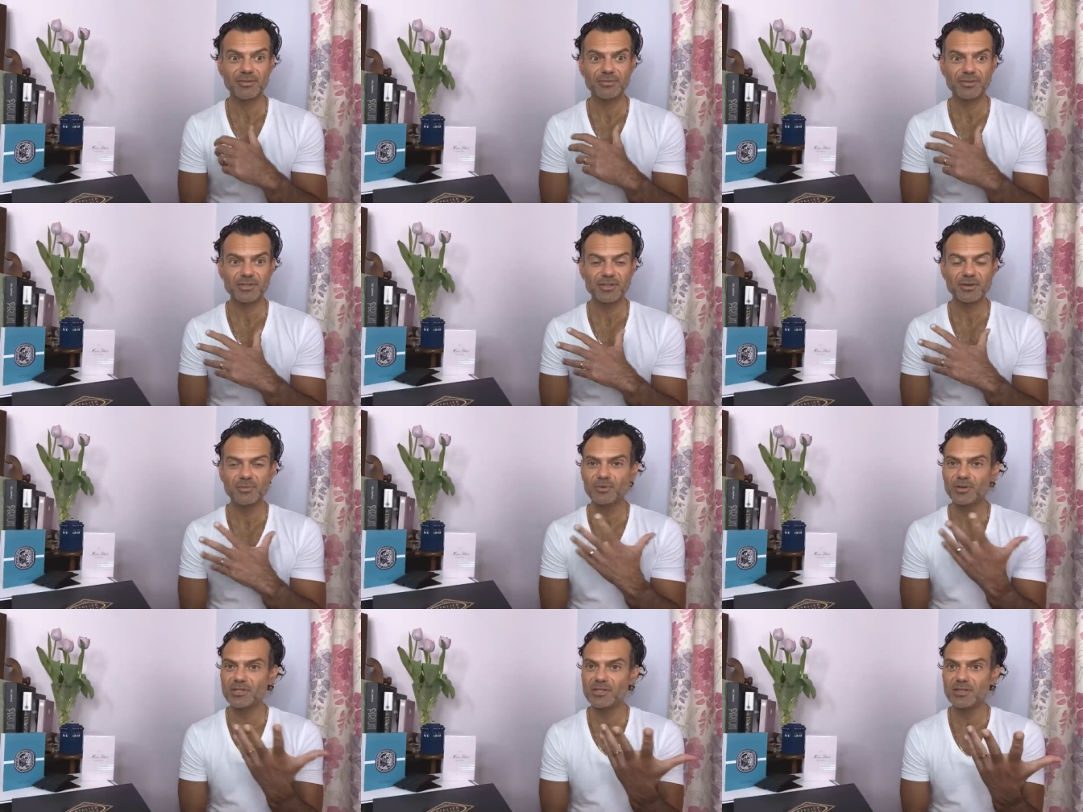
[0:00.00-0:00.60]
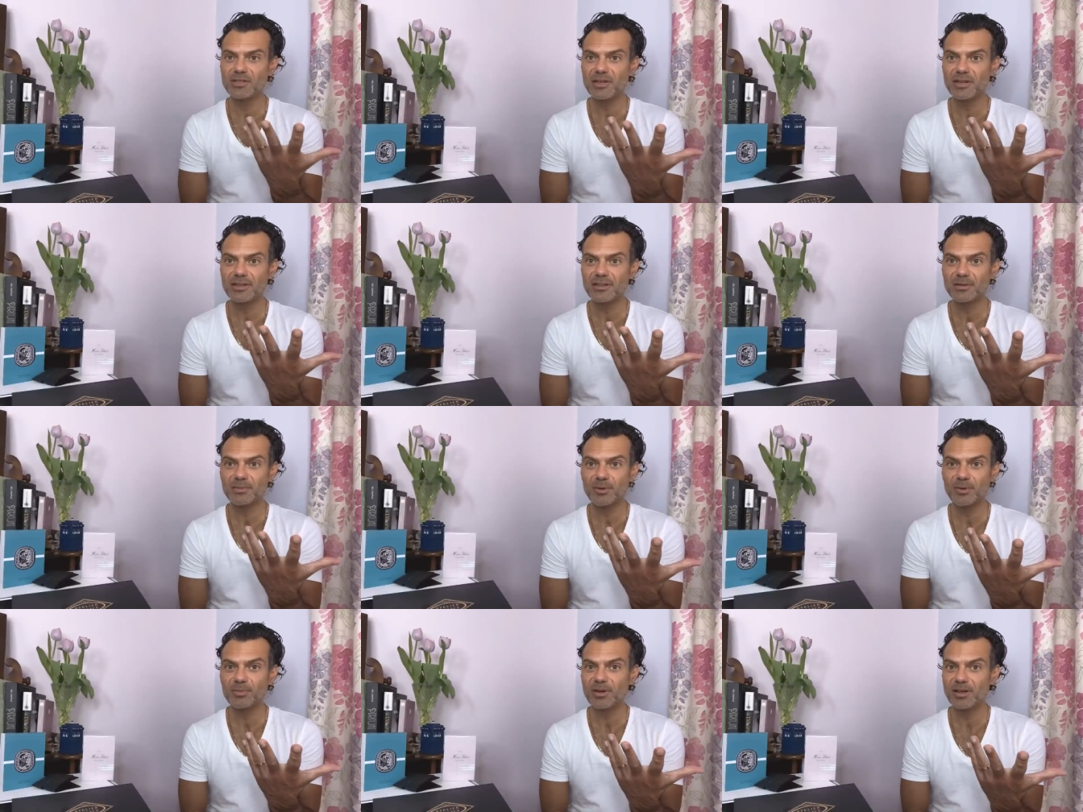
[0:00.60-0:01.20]
Uh, for some reason,
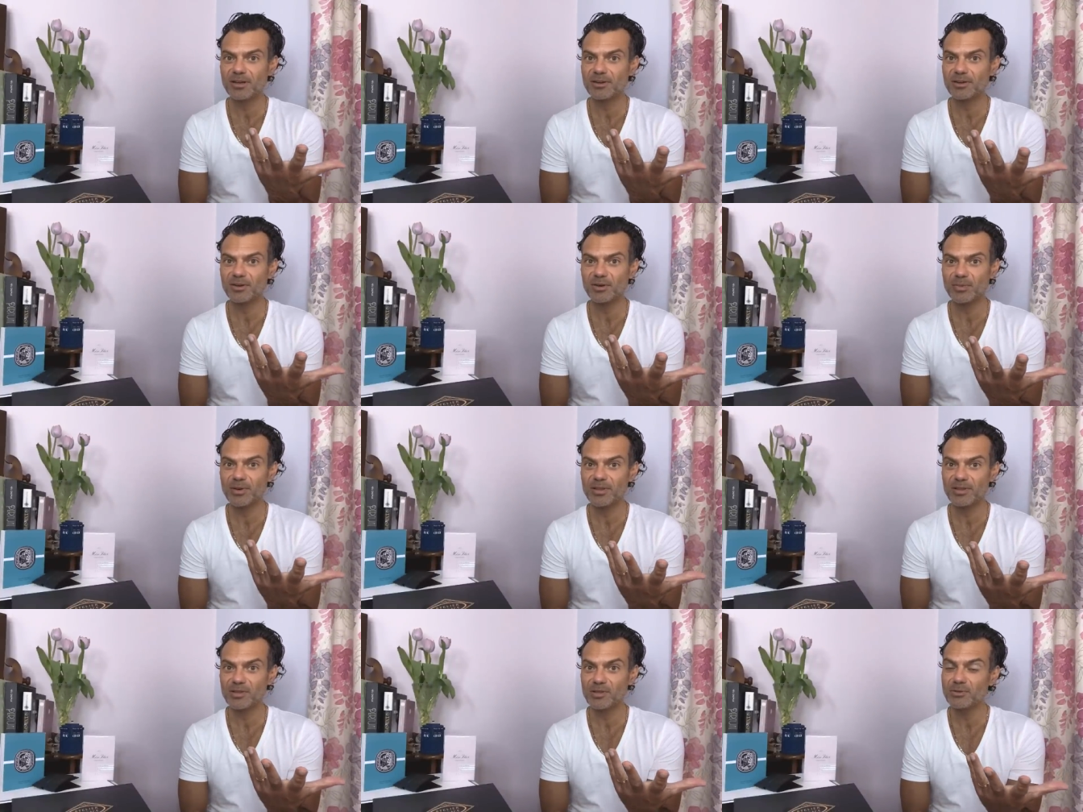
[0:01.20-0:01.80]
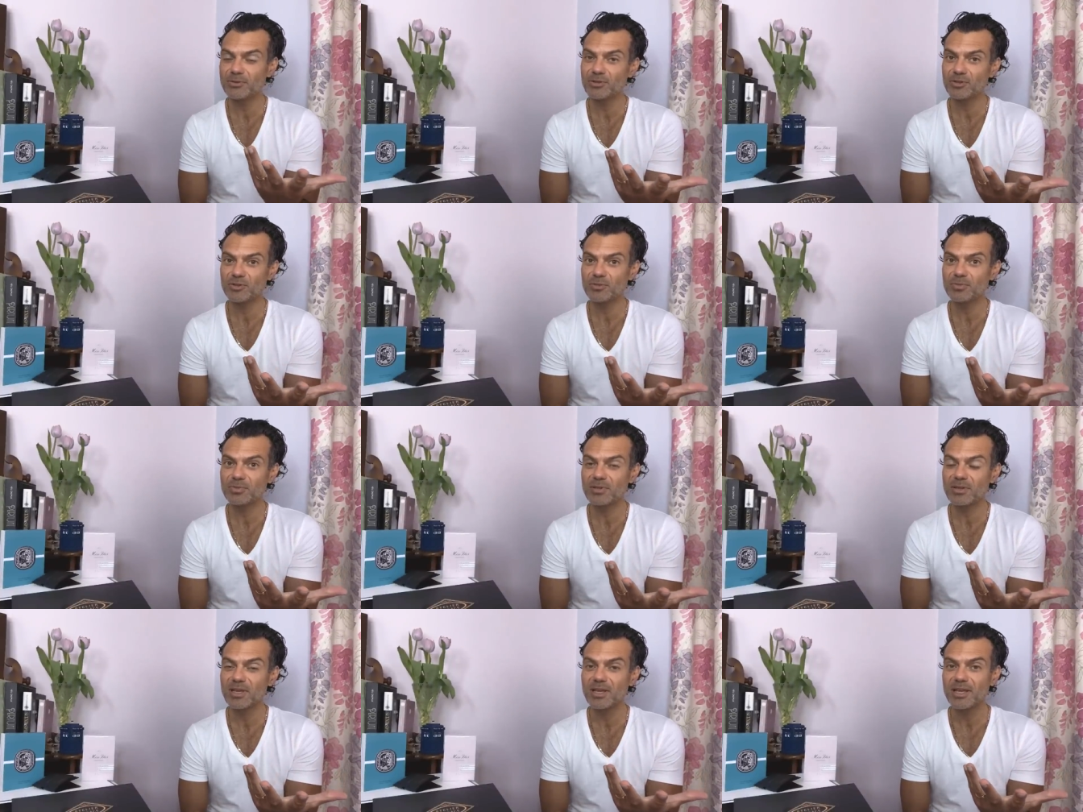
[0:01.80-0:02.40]
at the moment, I don't know whether
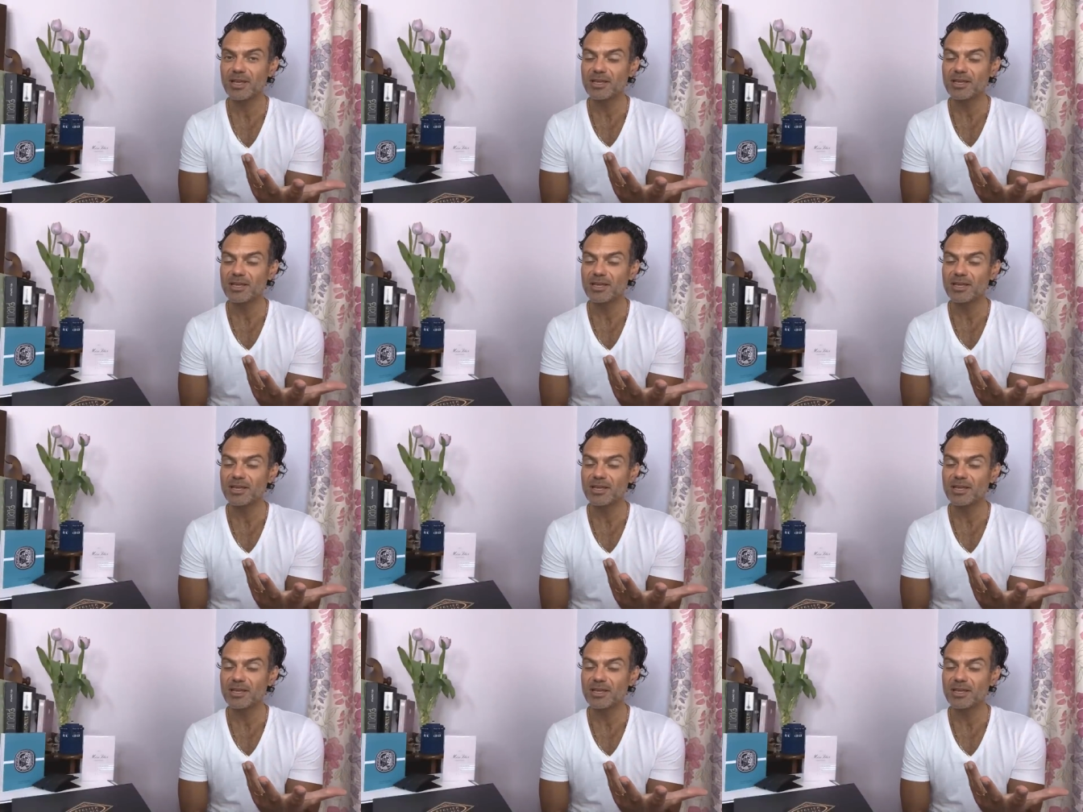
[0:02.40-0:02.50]
YouTube